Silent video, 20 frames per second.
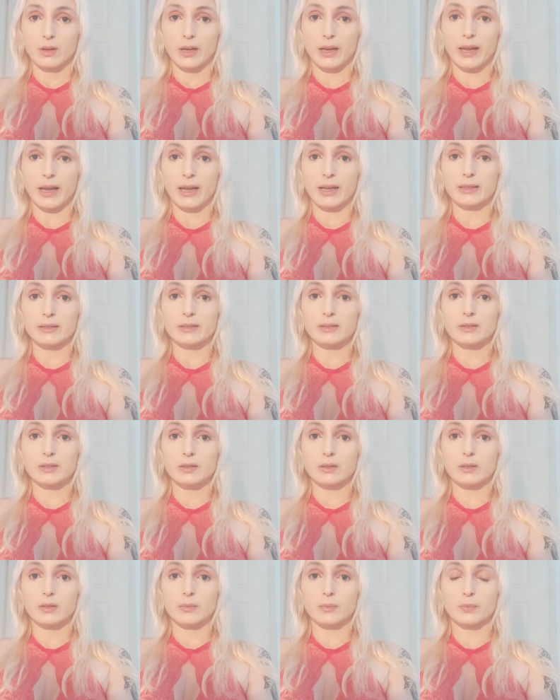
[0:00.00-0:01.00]
And
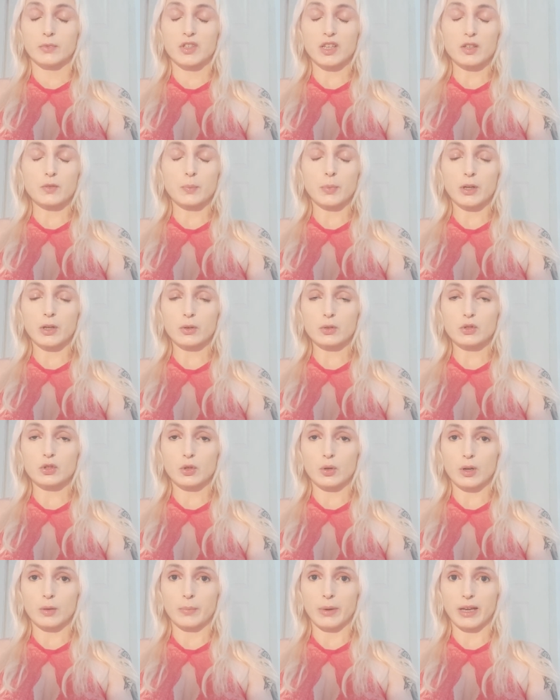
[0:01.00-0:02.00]
just because
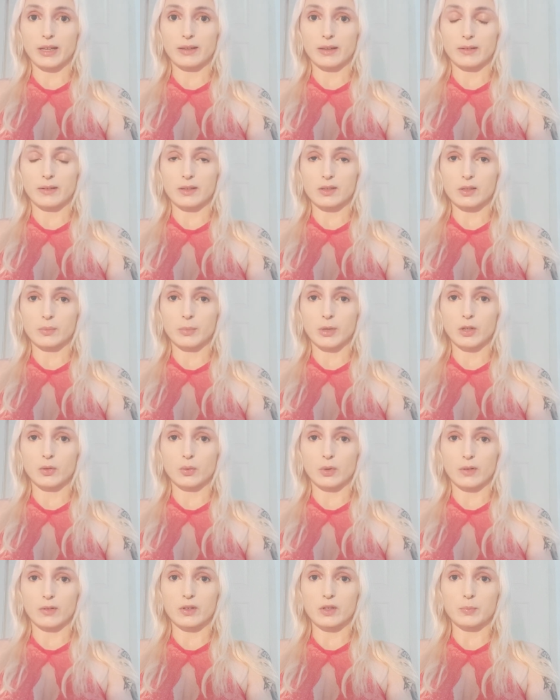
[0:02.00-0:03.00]
you are beta doesn't mean
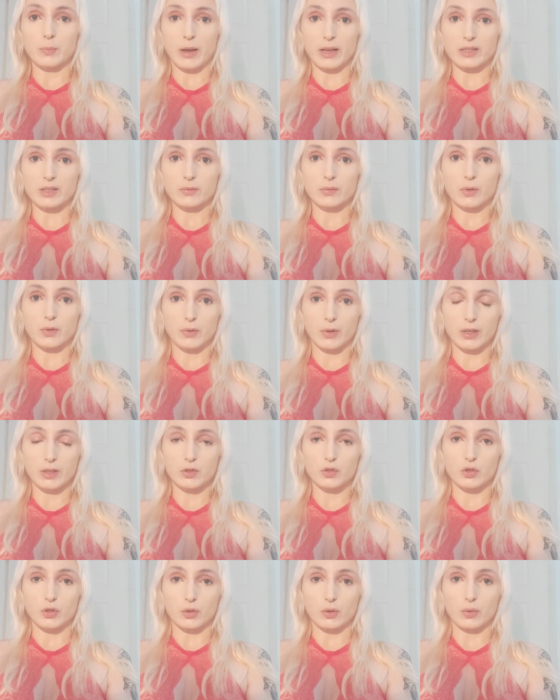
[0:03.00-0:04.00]
you're this passive
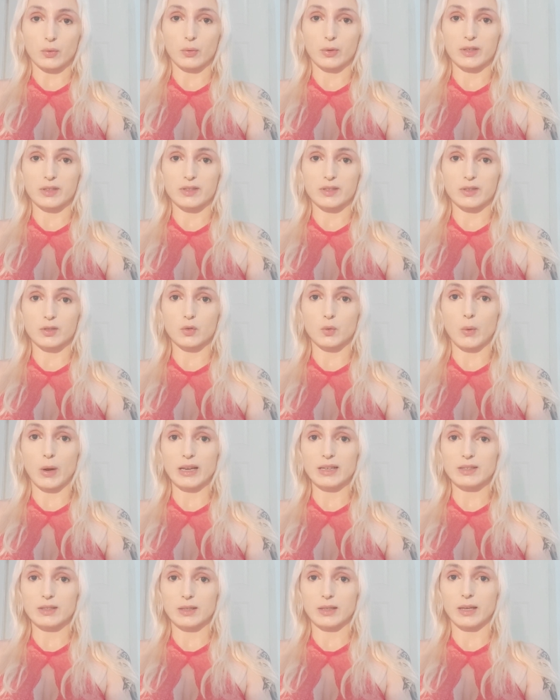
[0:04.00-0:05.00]
creature who is just
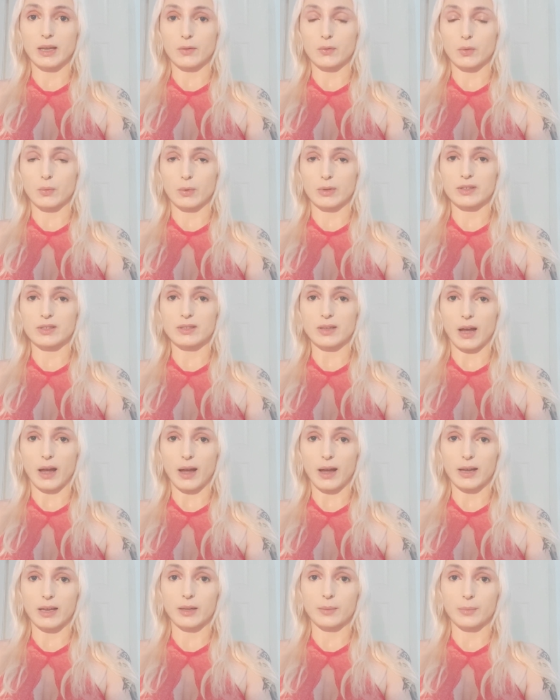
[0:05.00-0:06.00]
wasting everyone's
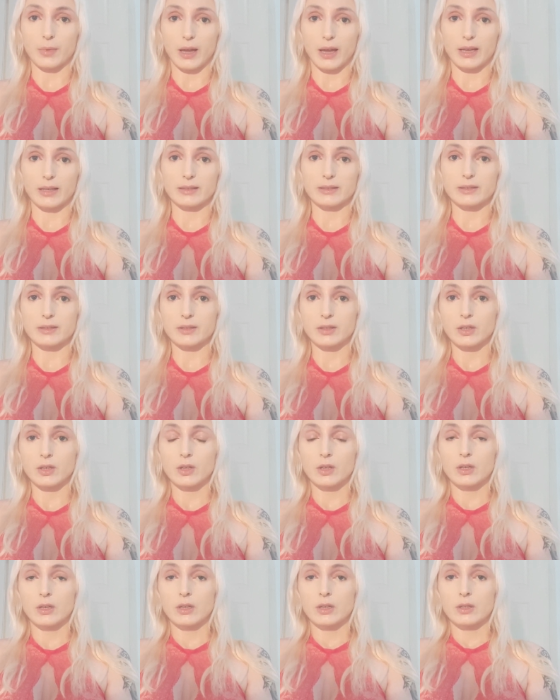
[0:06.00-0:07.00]
time and
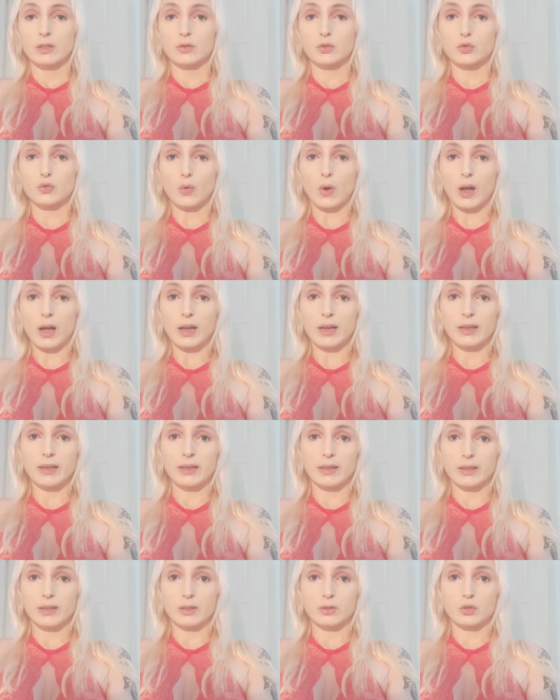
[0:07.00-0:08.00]

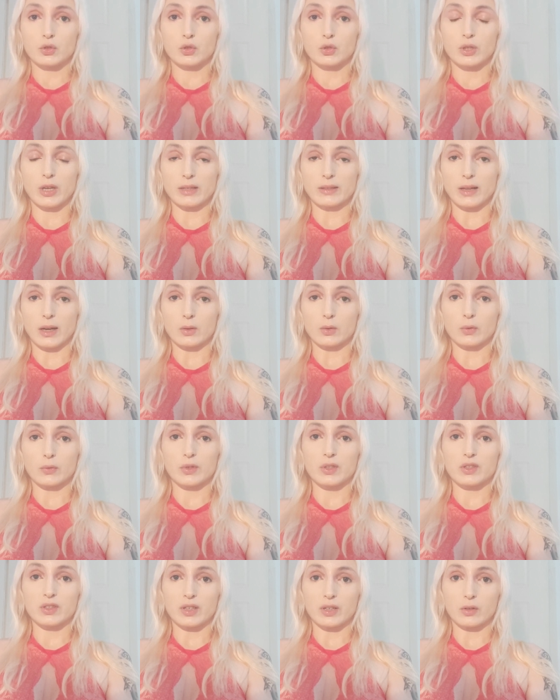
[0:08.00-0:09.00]
trying to get out of
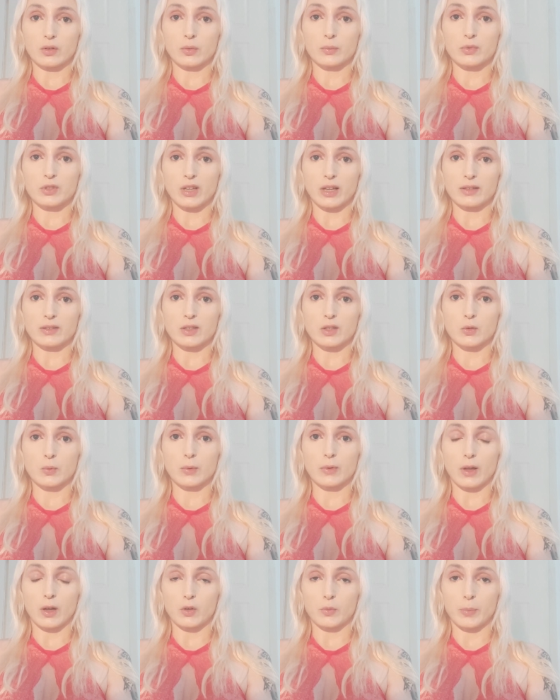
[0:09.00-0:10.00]
his circumstances
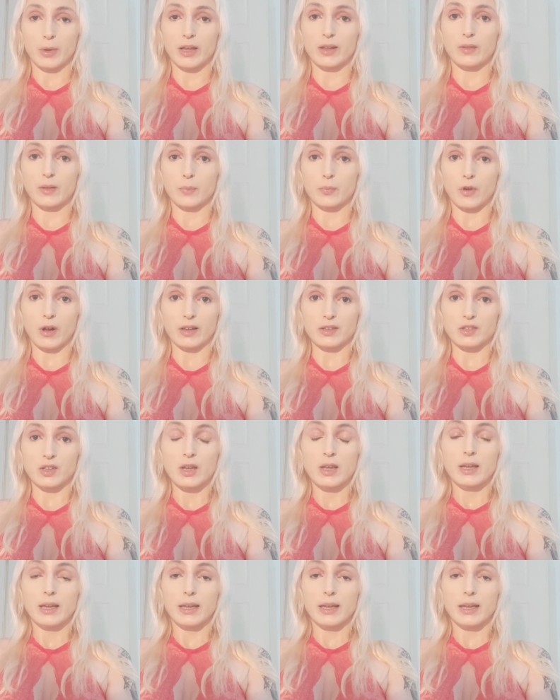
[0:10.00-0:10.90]
without paying the price.